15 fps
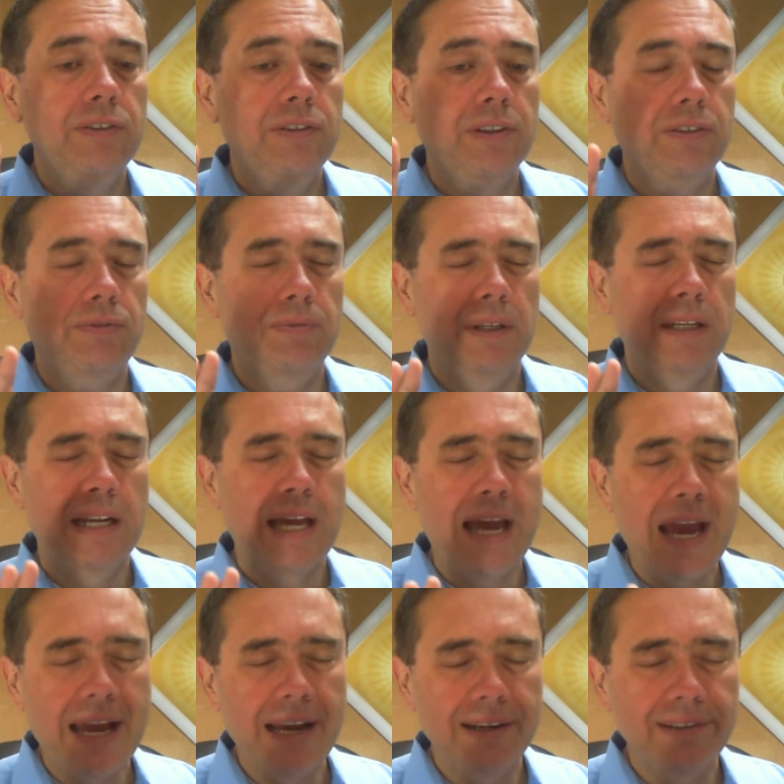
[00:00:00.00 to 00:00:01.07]
just
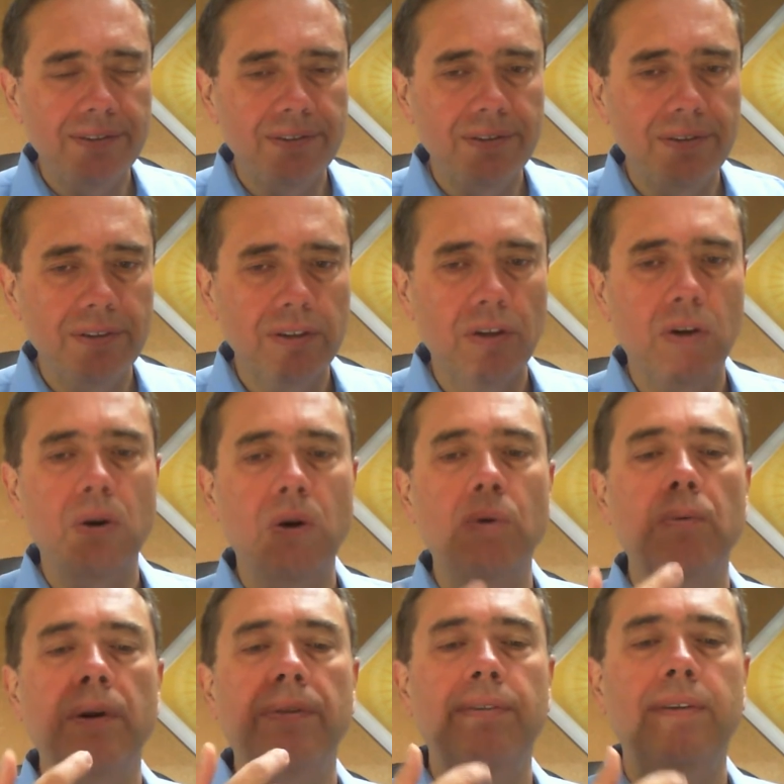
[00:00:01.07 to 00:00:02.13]
relax, go
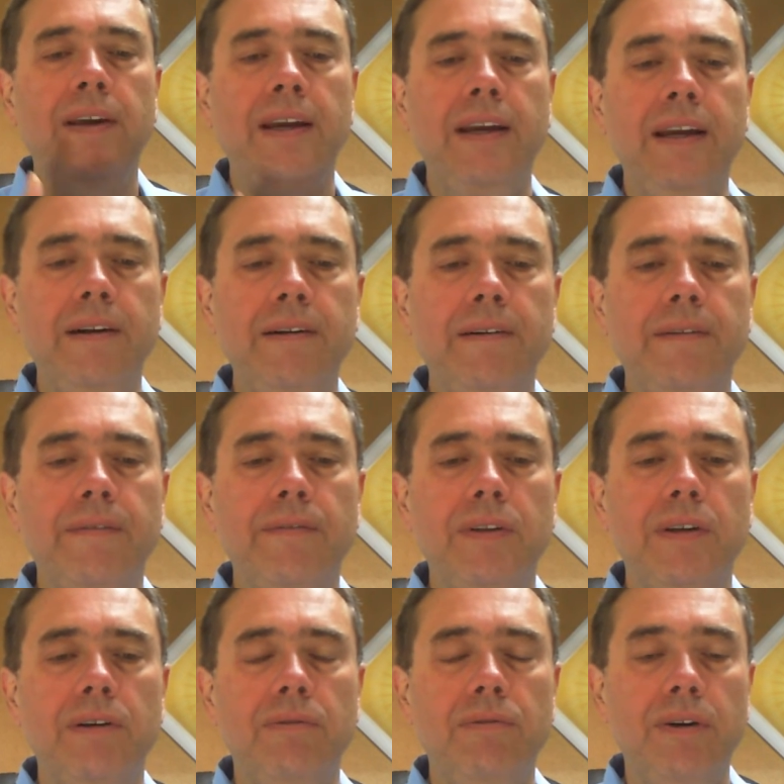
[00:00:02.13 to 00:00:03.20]
within,
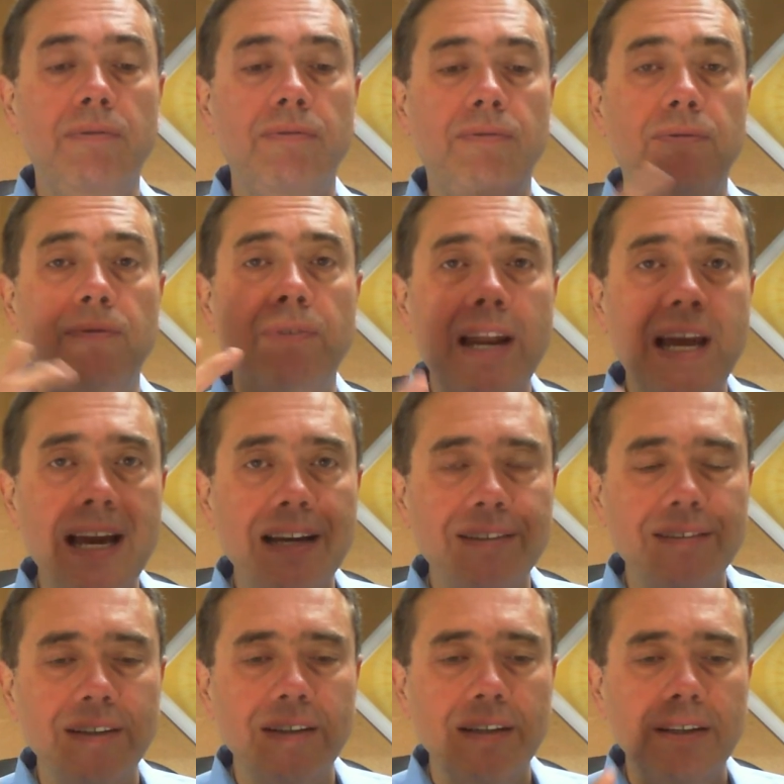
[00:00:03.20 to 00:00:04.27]

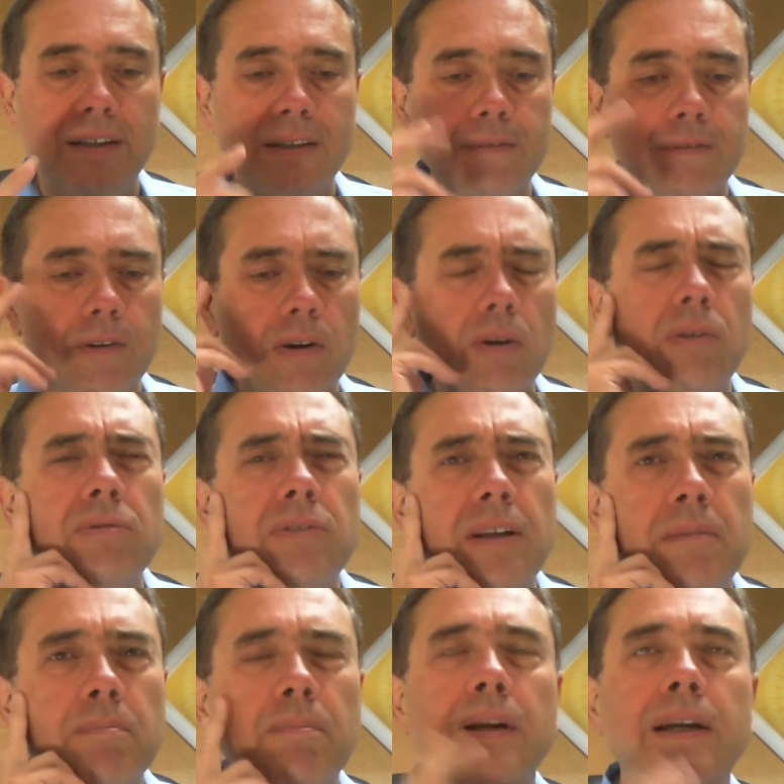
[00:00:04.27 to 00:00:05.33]
reflect,
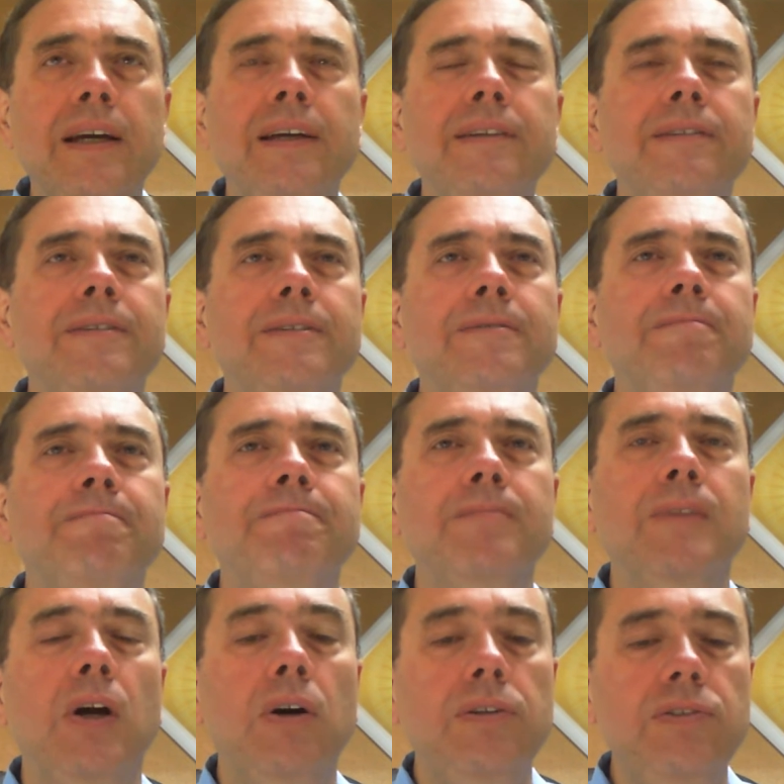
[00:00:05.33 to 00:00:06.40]
contemplate,
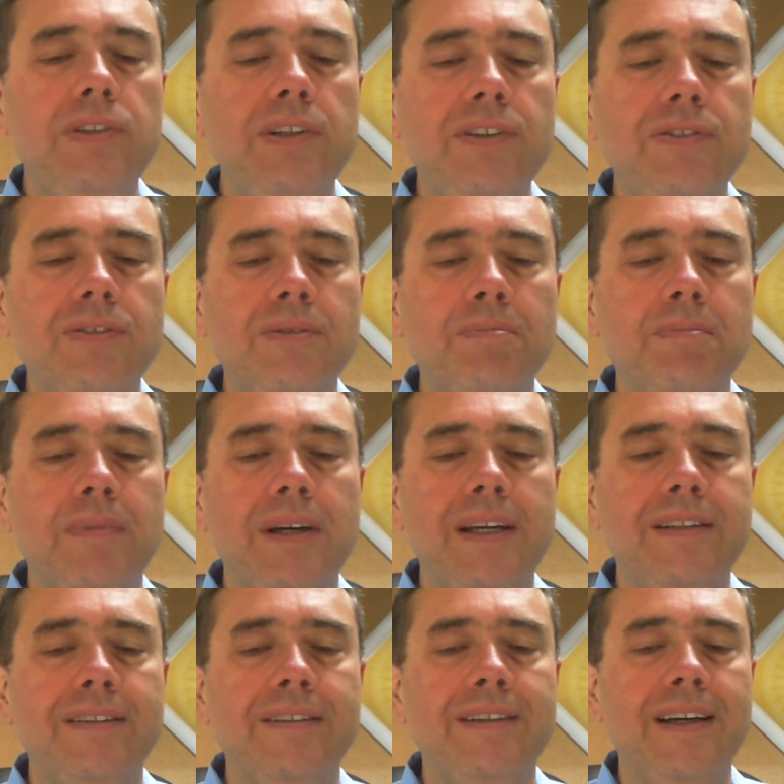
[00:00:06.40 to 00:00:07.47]
or just
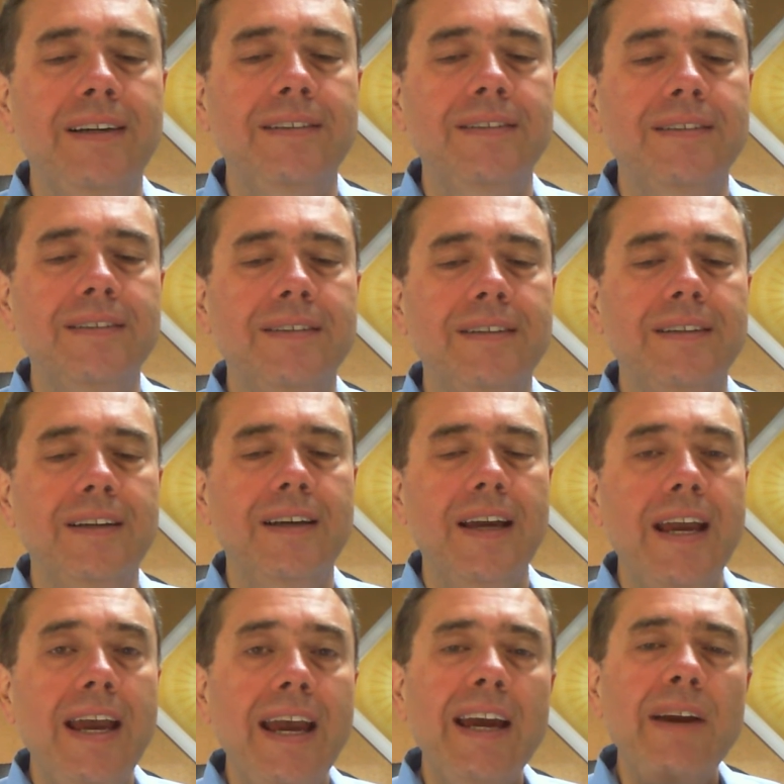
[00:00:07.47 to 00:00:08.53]
meditate
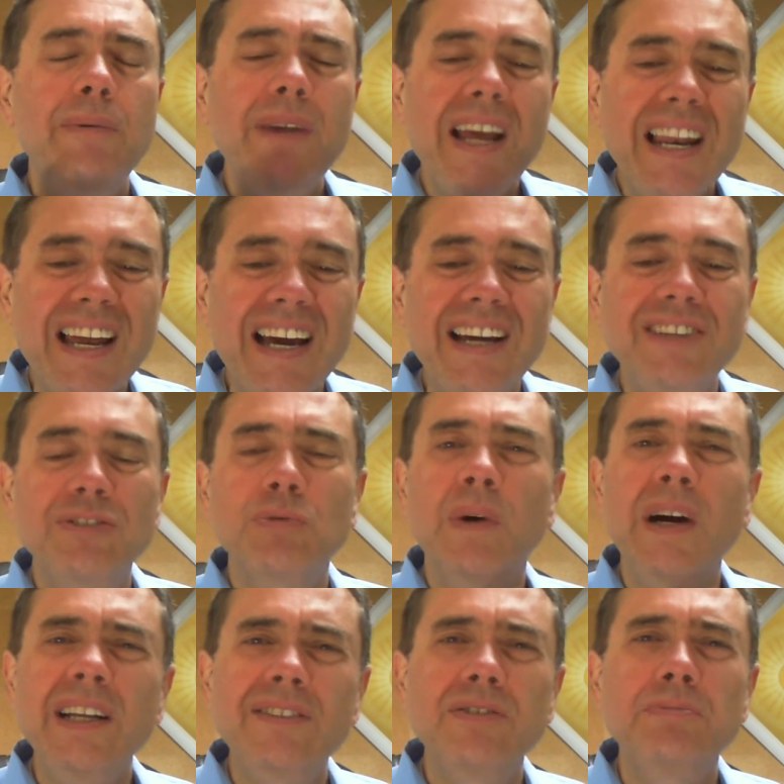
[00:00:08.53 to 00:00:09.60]
and realize
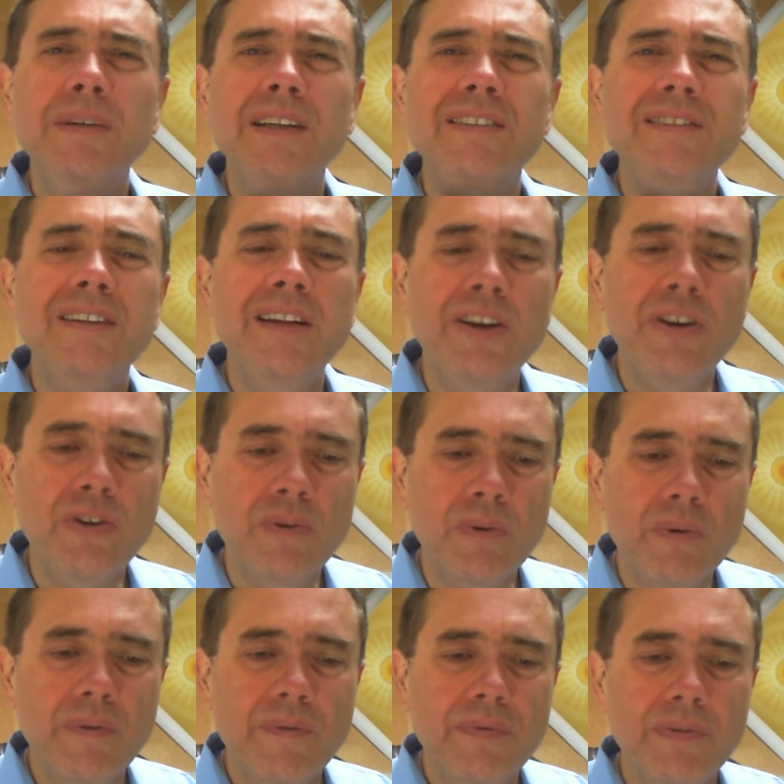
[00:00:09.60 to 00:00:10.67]
what's missing
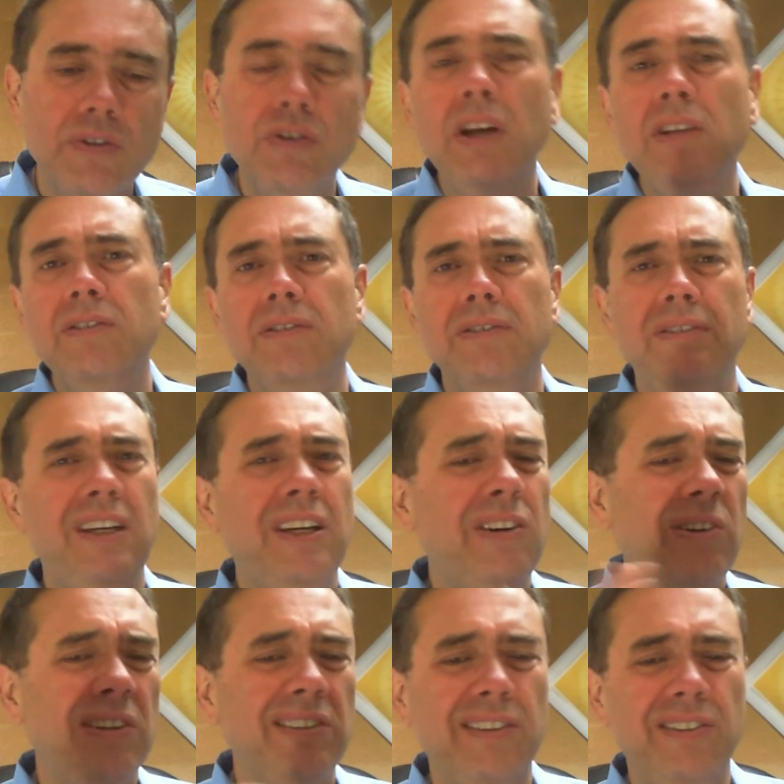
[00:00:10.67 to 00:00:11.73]
you, not in
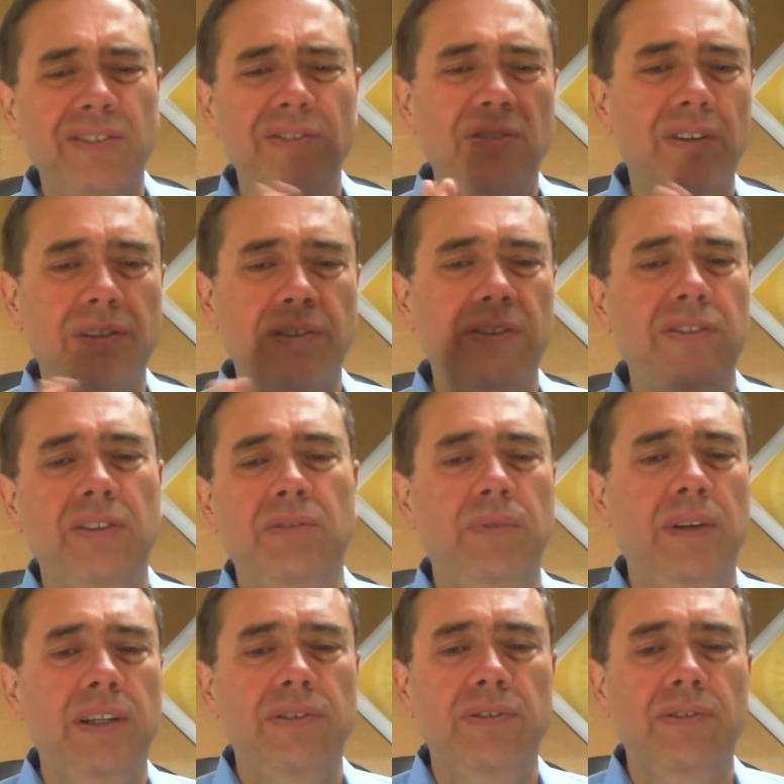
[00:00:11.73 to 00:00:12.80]
others or the
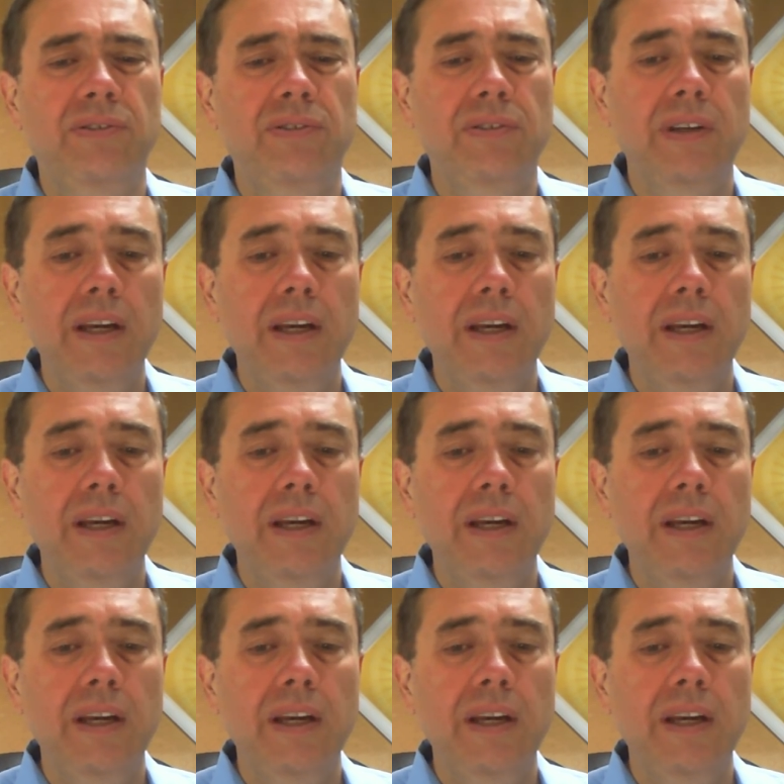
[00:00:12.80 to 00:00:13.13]
situations.